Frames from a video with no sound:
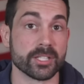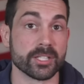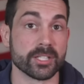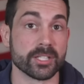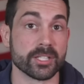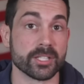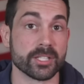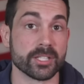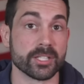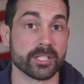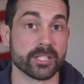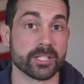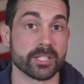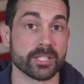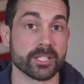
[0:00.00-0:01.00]

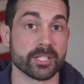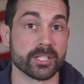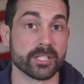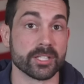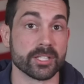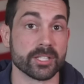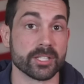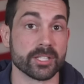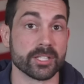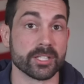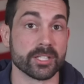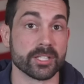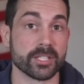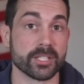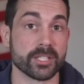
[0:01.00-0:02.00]

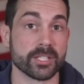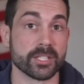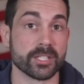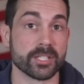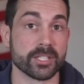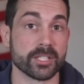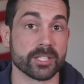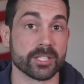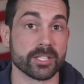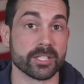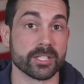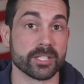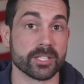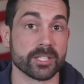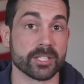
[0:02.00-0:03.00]

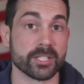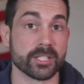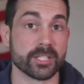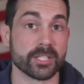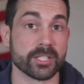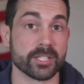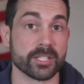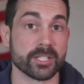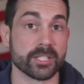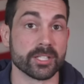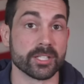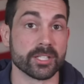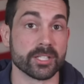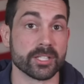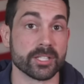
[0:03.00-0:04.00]

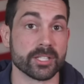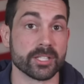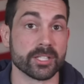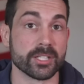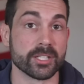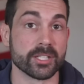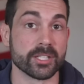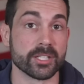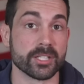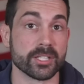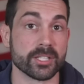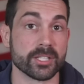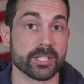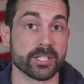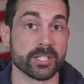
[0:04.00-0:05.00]

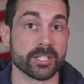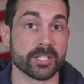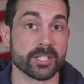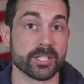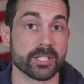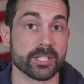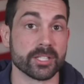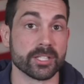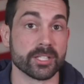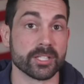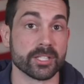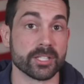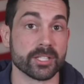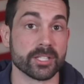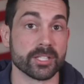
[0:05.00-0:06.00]

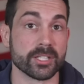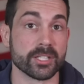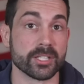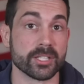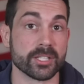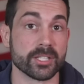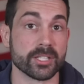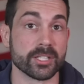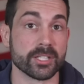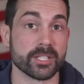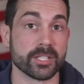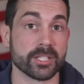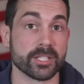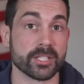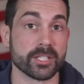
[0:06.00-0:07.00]

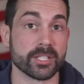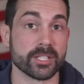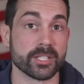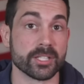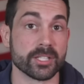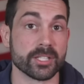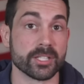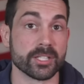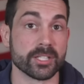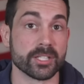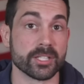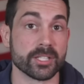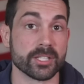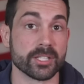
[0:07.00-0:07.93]
No words are spoken by the person on screen.